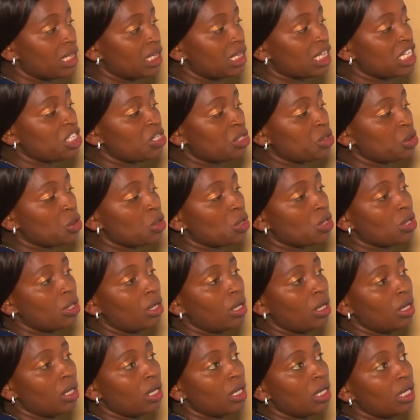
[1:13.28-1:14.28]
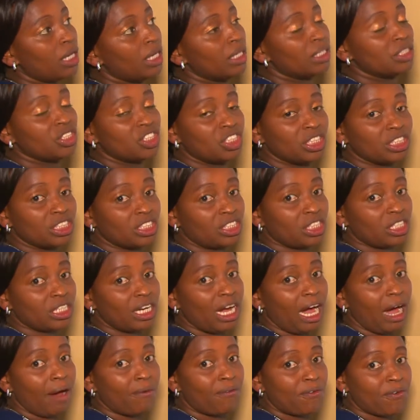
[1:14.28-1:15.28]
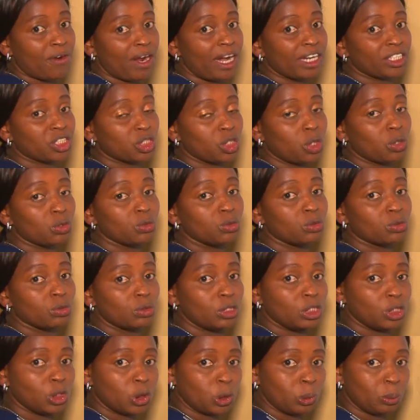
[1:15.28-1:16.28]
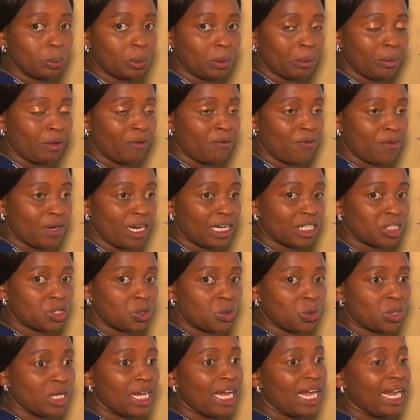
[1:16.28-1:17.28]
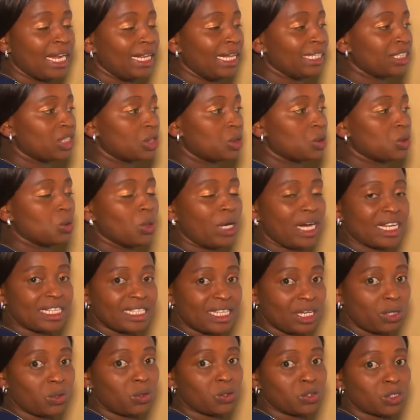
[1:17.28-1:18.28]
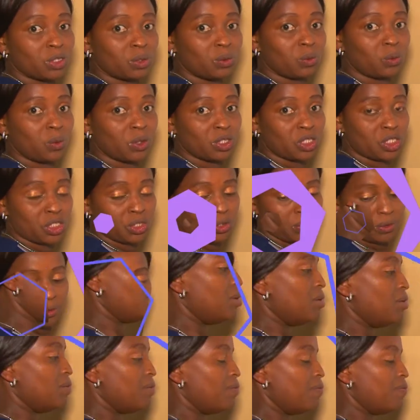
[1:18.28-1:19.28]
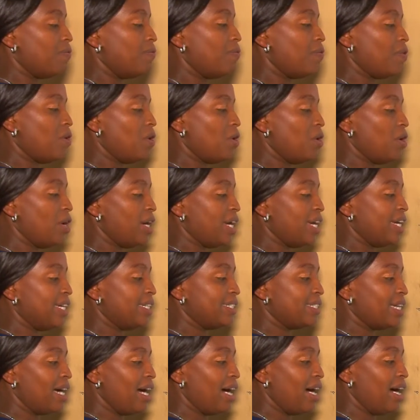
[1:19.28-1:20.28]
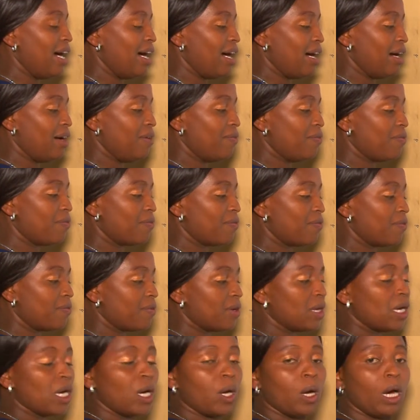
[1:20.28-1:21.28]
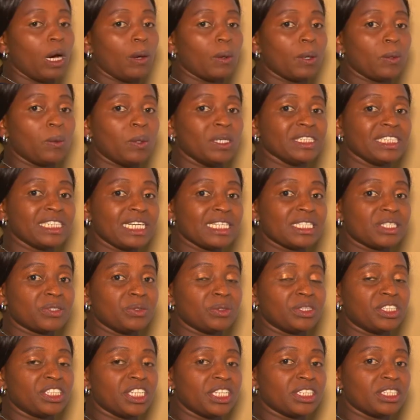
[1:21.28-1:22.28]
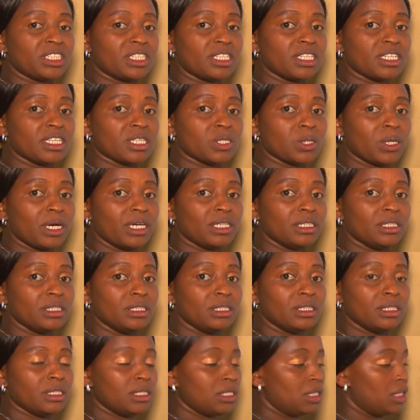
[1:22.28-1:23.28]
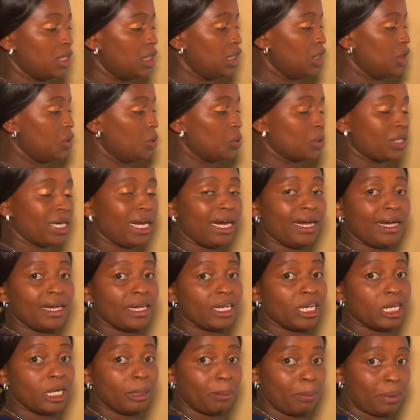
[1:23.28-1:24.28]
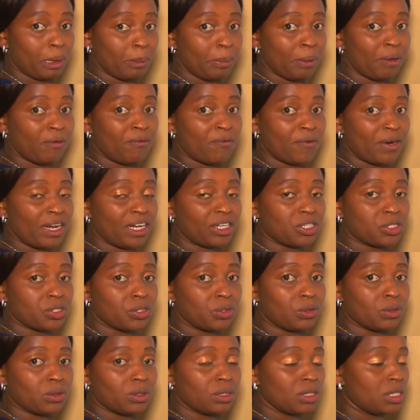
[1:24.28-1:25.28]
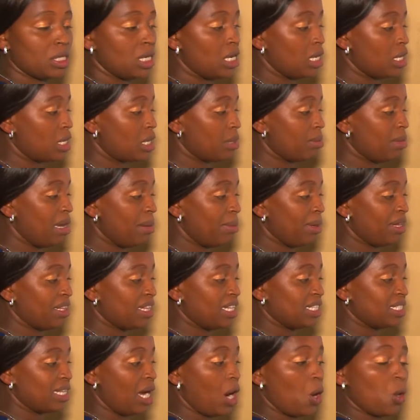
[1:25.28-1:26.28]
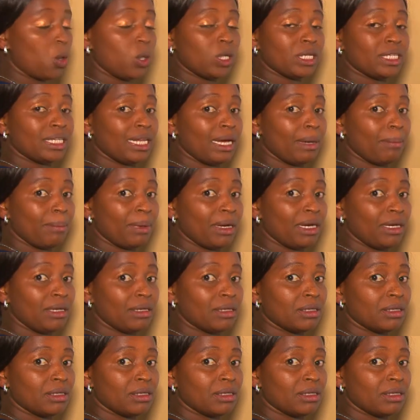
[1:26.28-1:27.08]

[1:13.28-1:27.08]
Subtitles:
This is what you call changing a fraction into improper fraction. Let's do a second question. 4.5. We want us to change this one into an improper fraction. Remember, this is a whole number